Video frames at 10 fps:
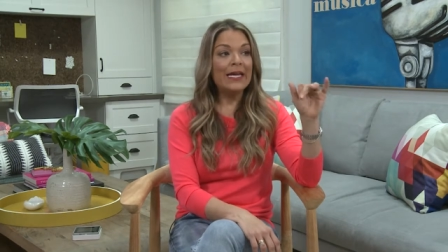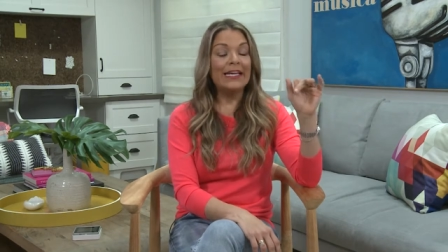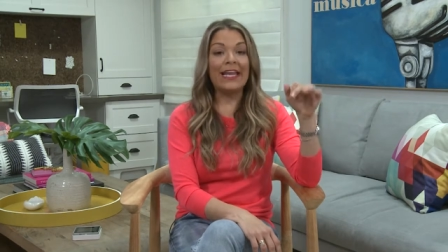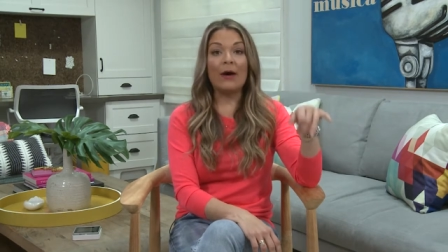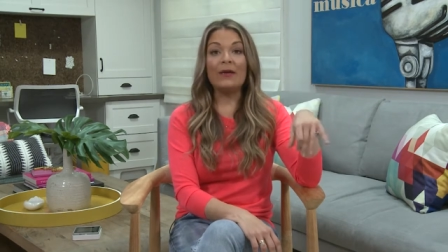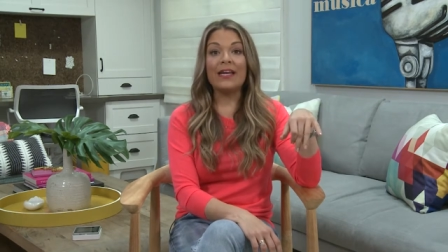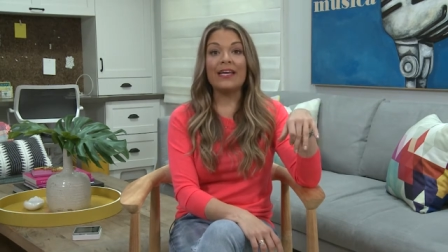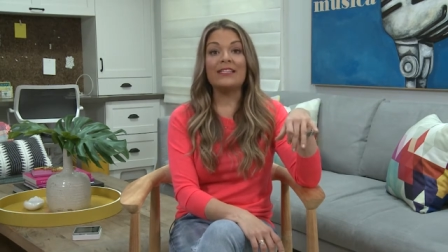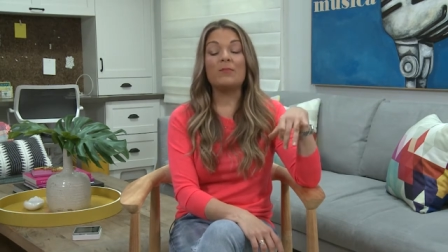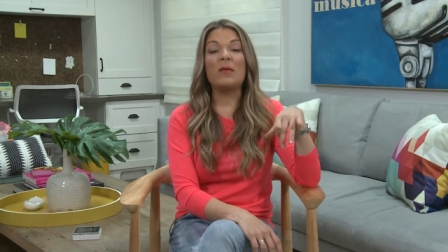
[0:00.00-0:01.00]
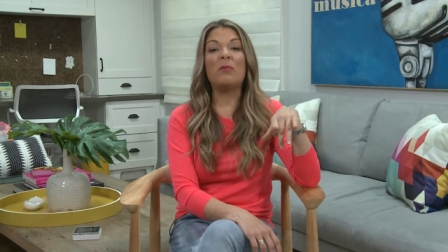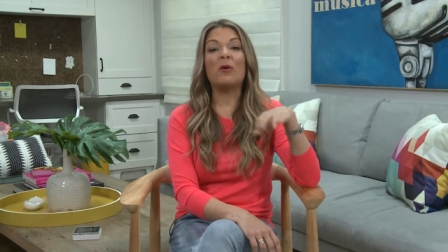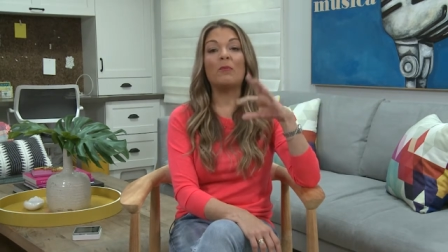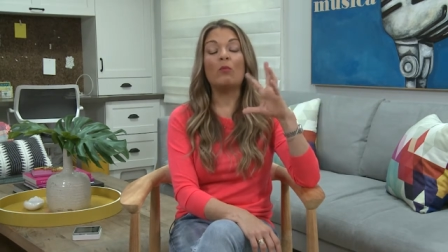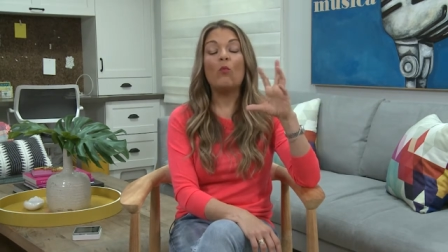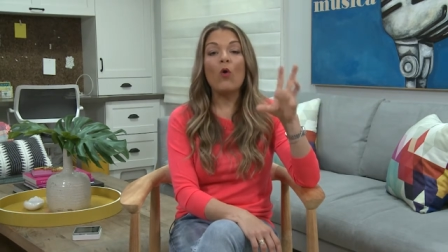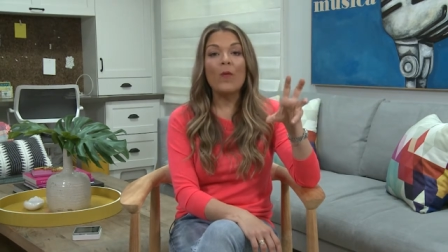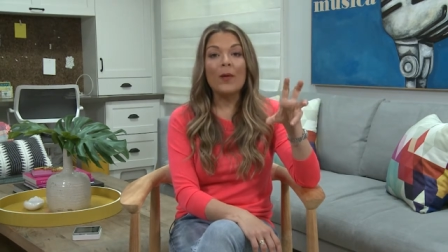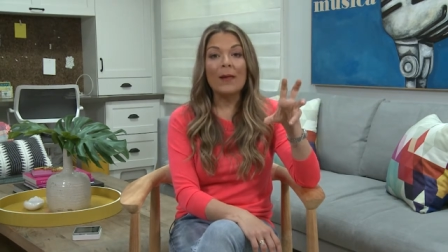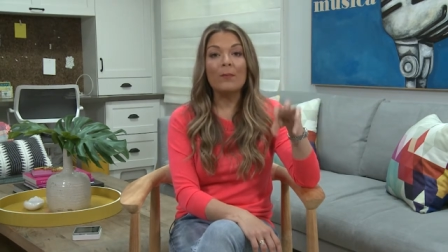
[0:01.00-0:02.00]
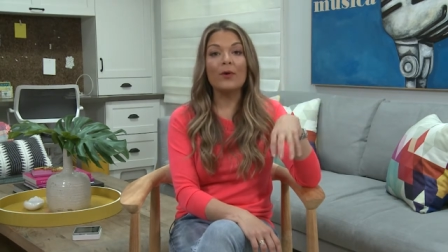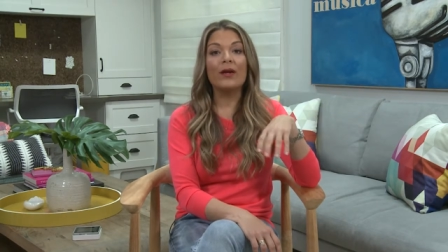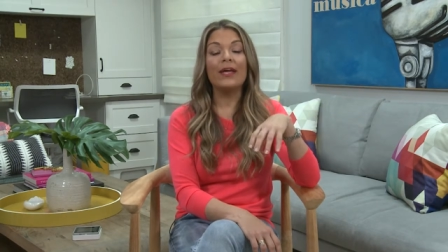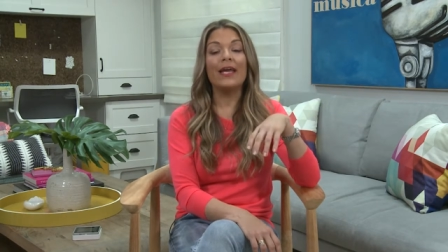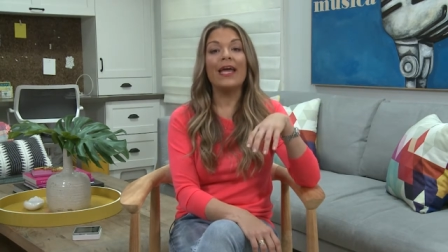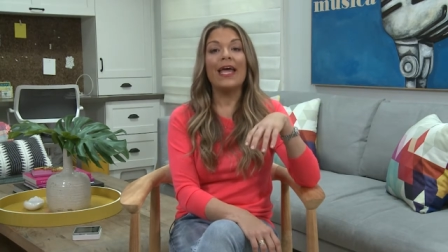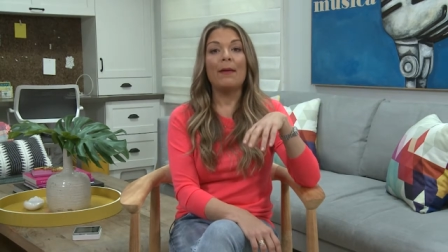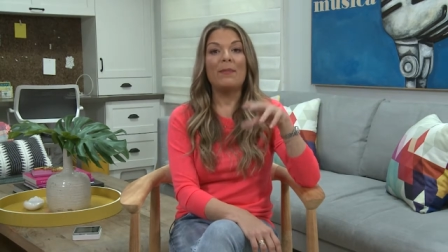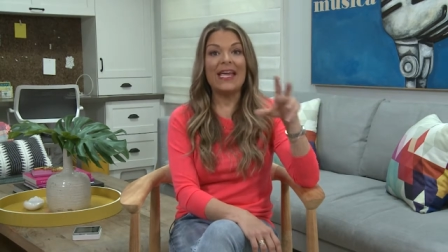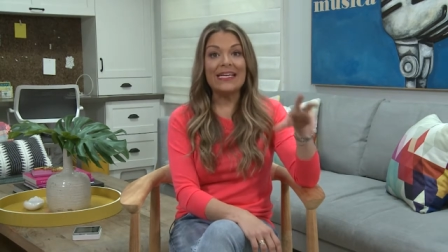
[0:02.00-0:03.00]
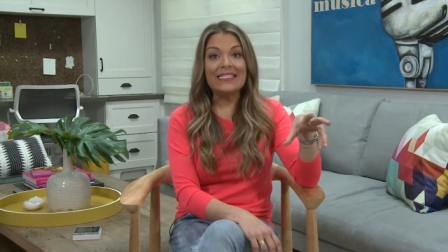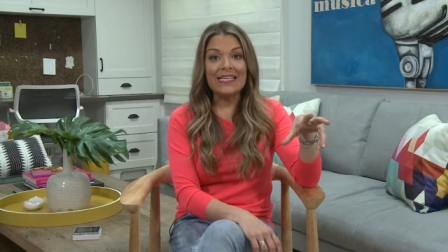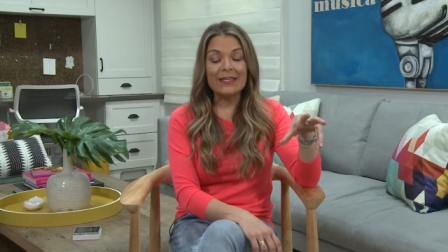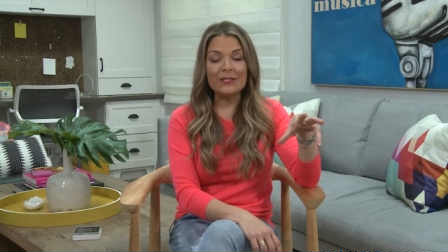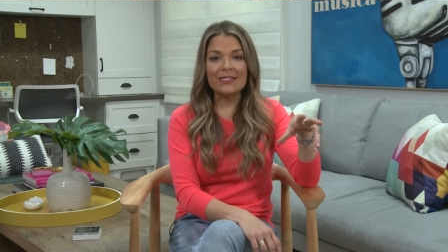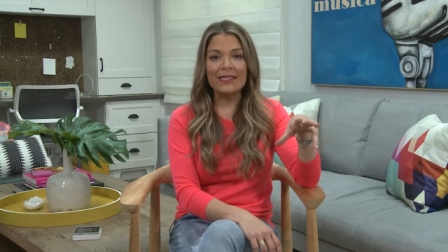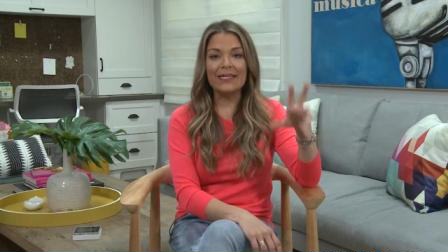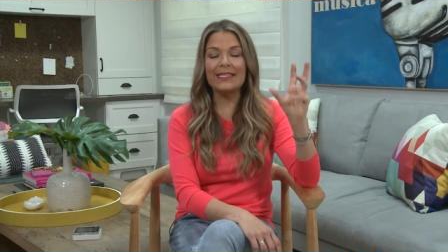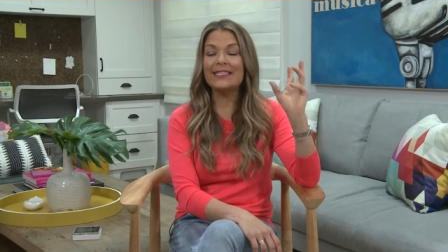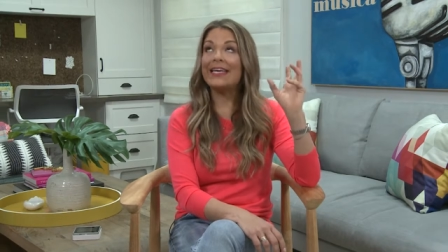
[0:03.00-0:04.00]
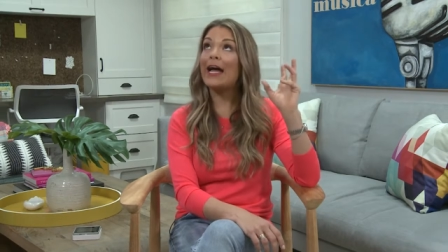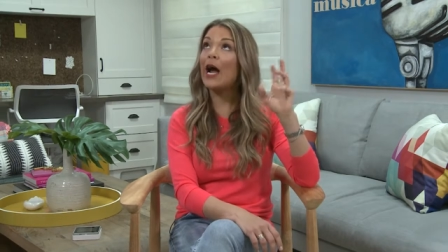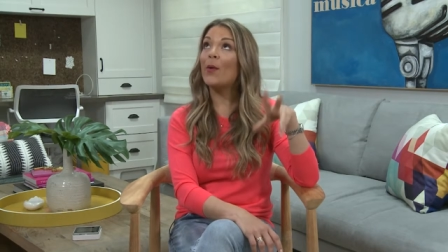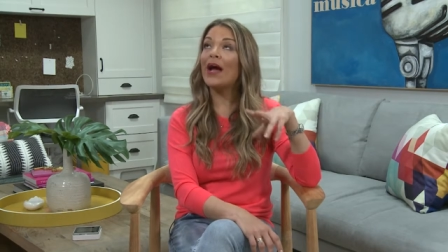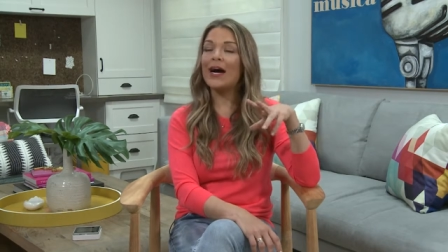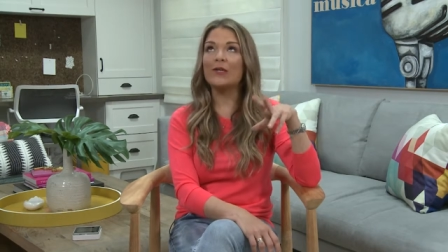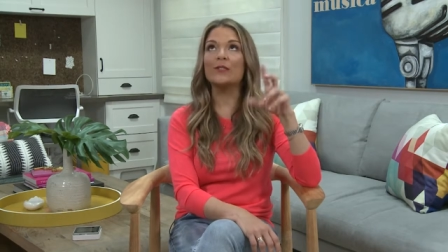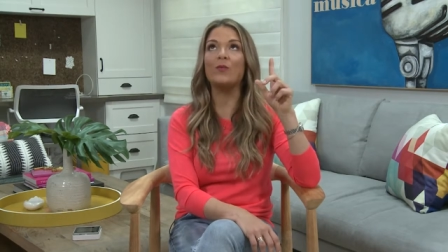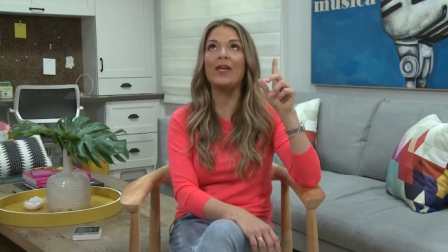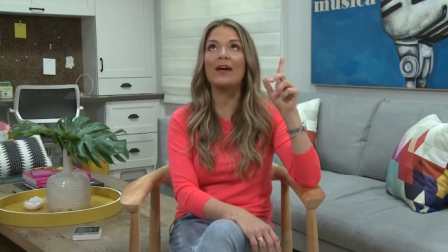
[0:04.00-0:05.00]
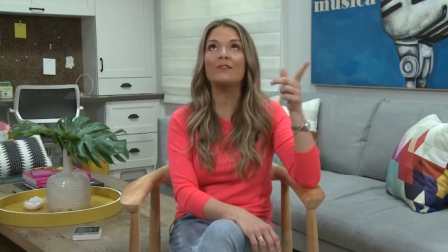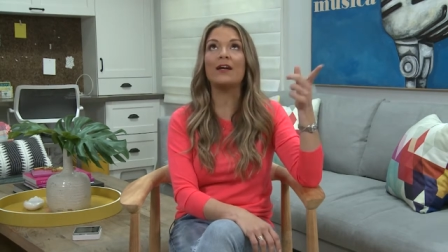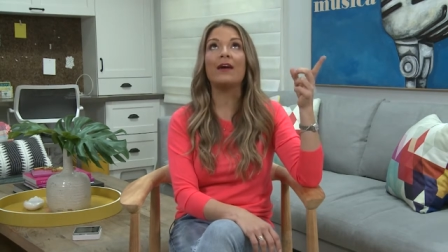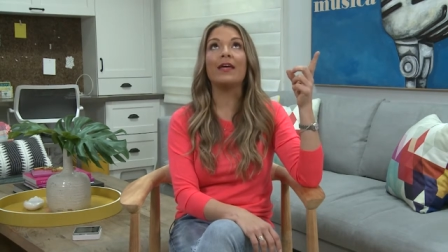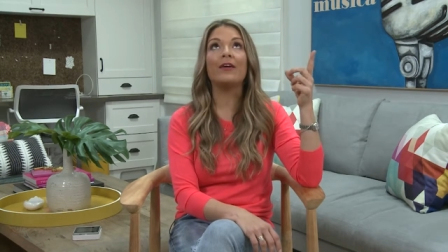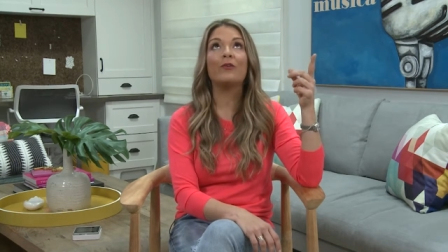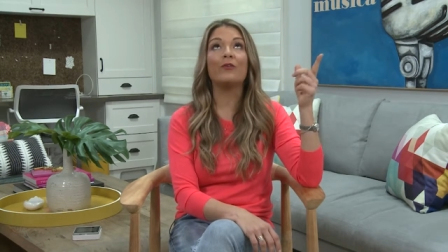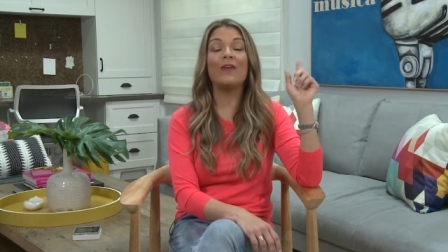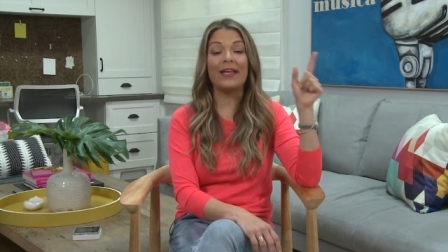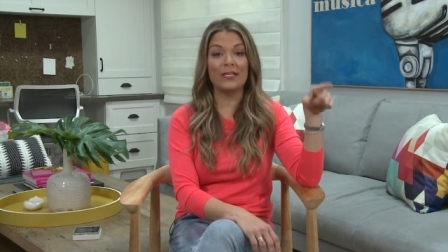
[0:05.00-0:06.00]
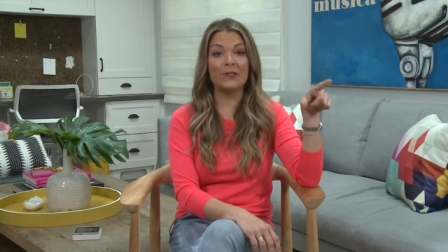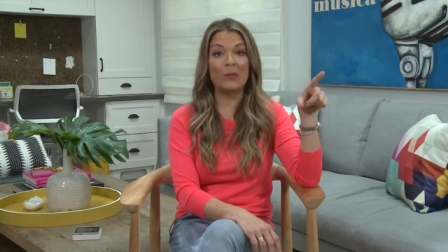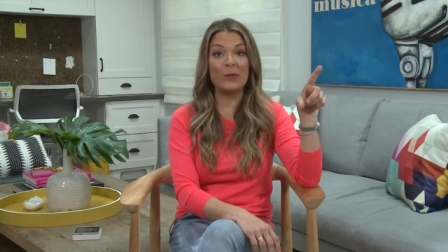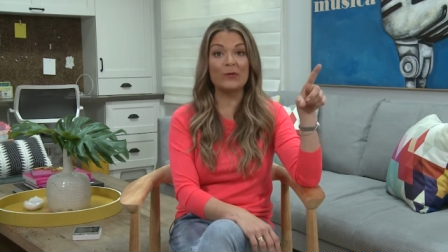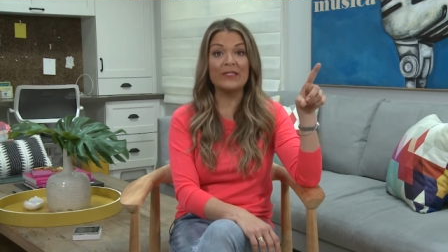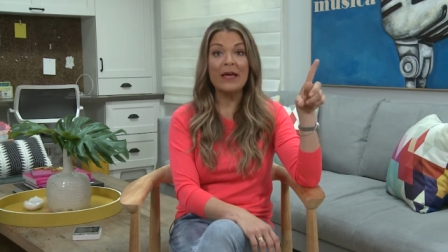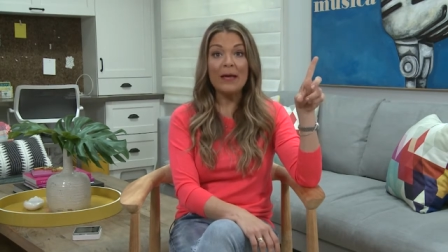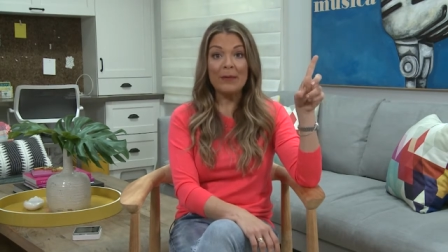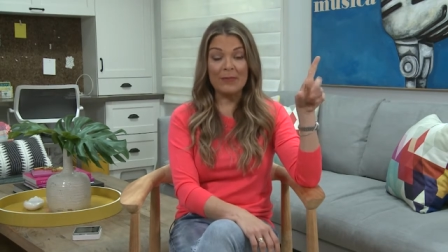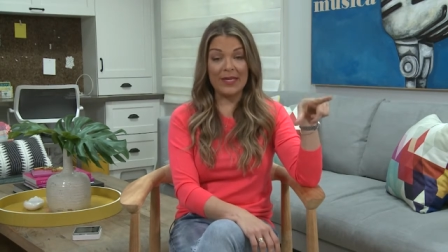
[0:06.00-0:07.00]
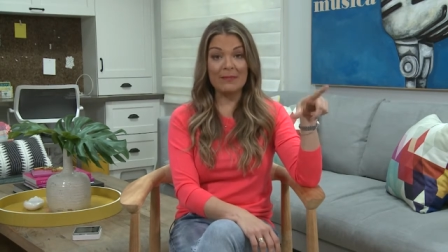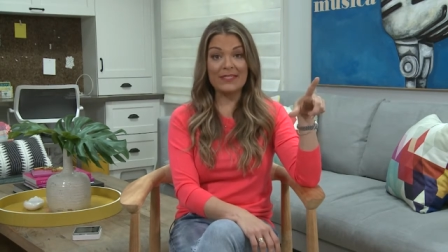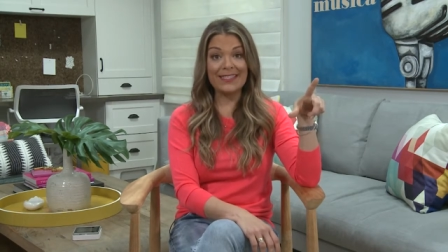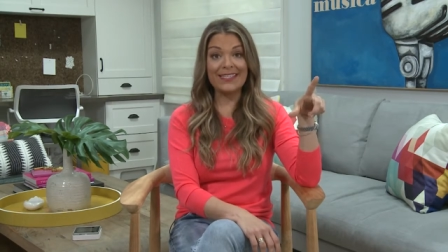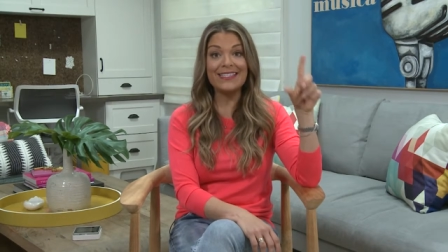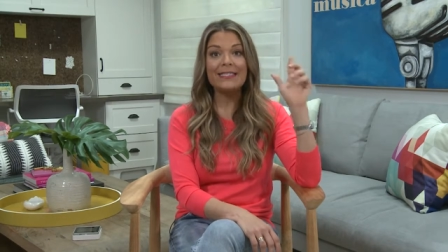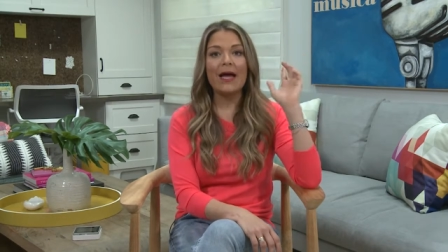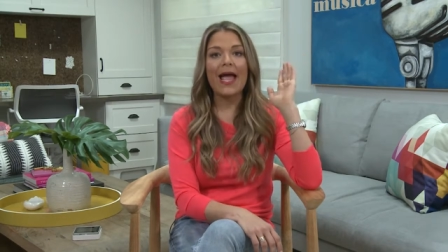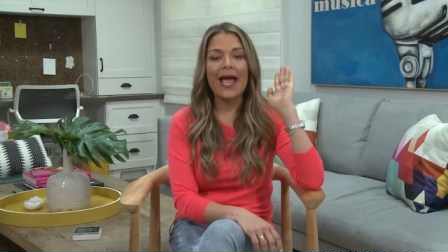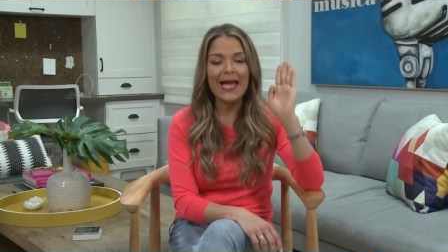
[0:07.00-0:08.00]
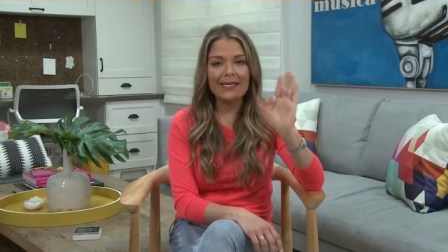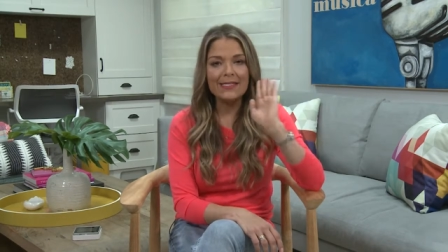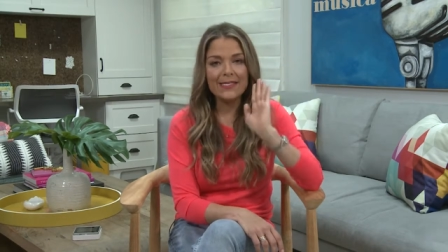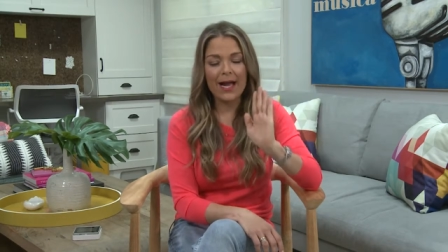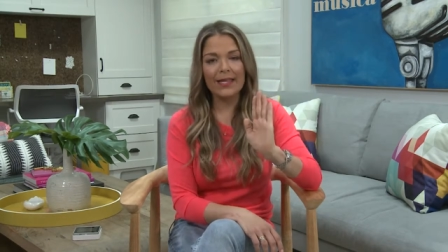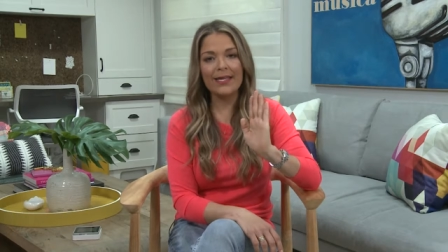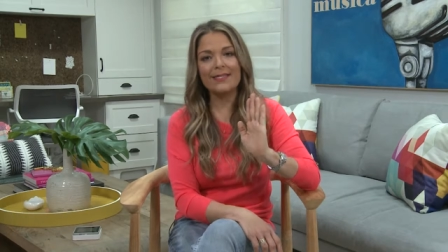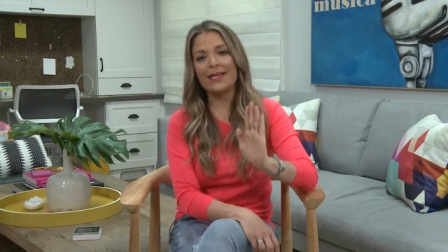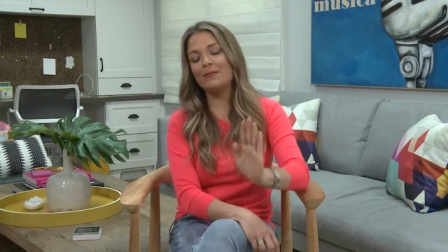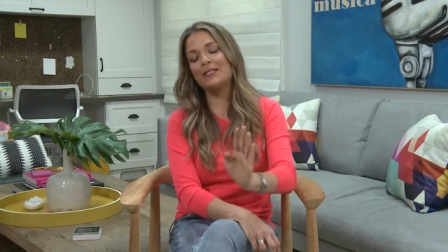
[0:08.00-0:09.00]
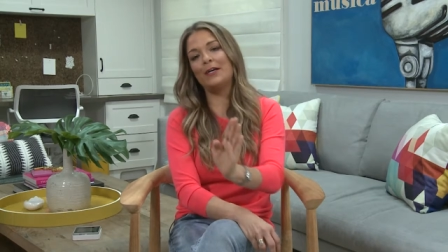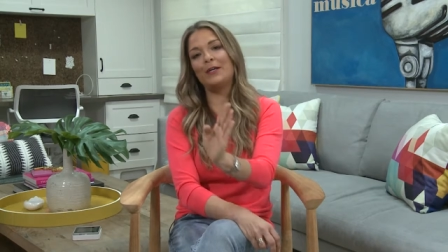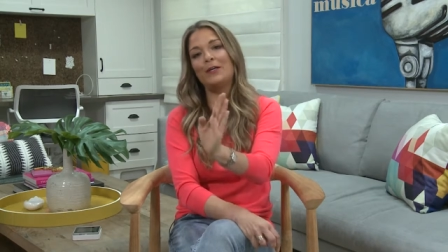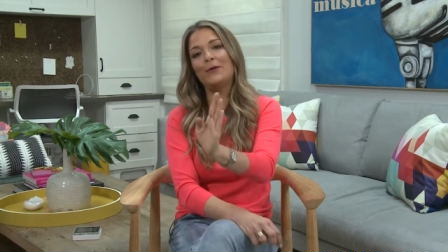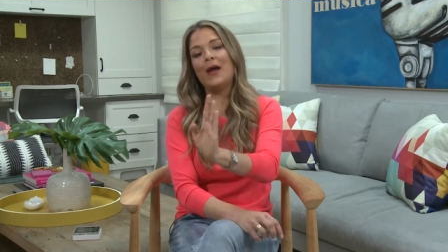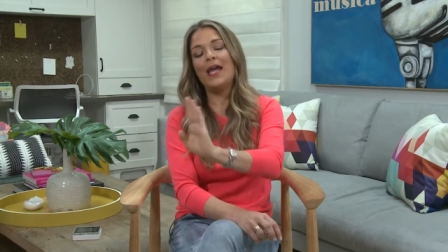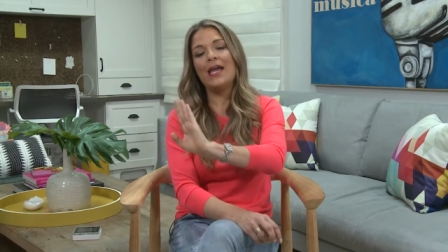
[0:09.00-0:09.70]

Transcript: nowadays people are wallpapering painting their ceilings in our house we have tongue and groove and exposed beam ceilings and skylights and i'm telling you